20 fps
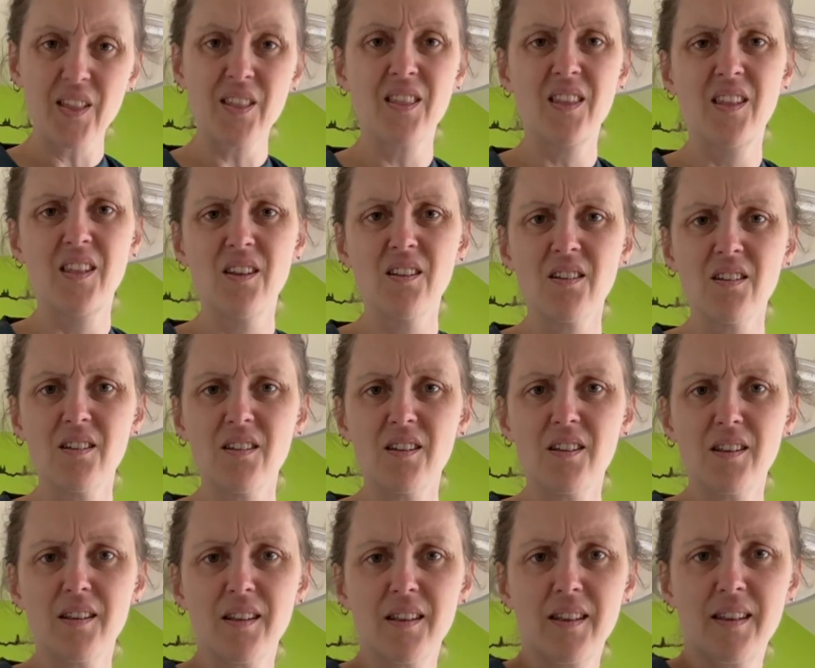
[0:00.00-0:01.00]

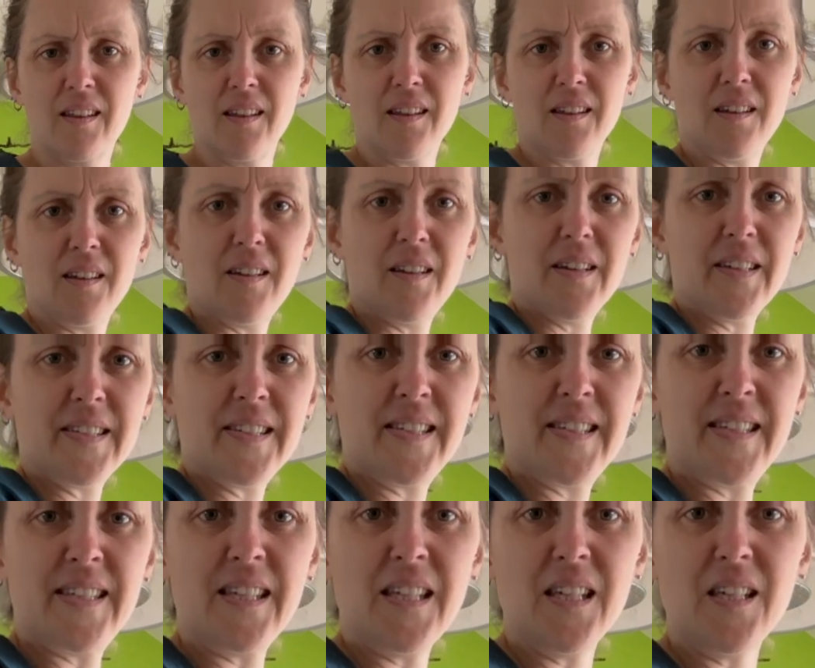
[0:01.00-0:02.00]
the
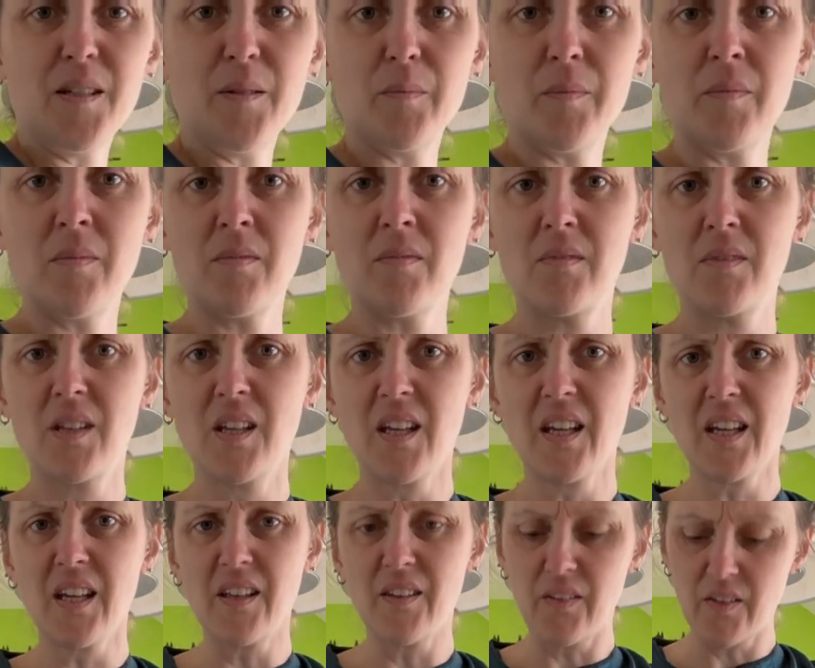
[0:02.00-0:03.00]
seam
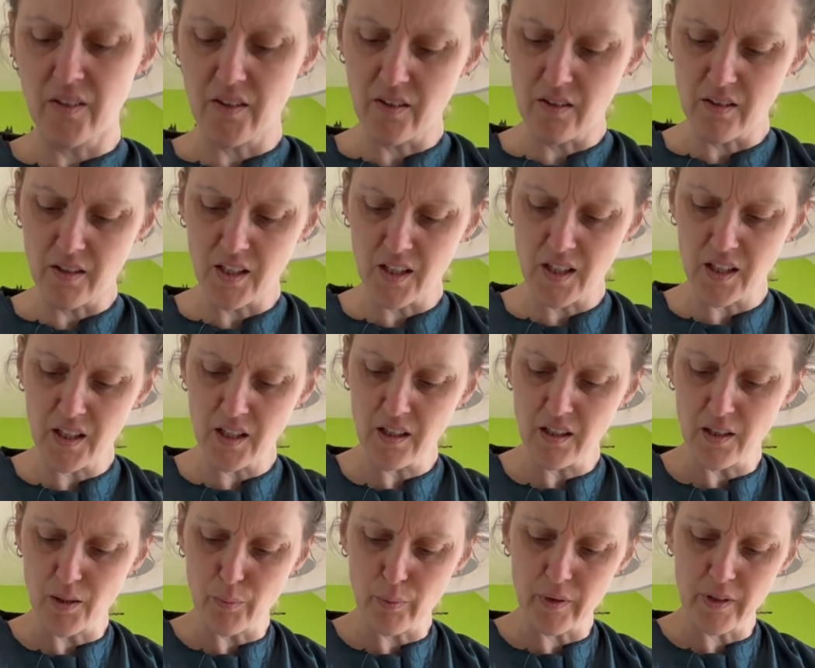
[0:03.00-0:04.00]
is
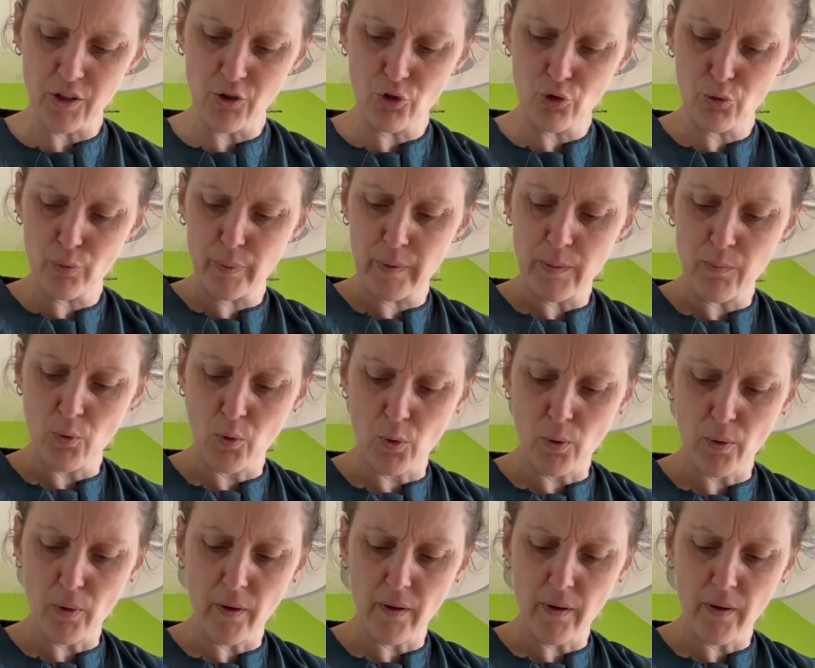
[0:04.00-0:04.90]
here, but it should be more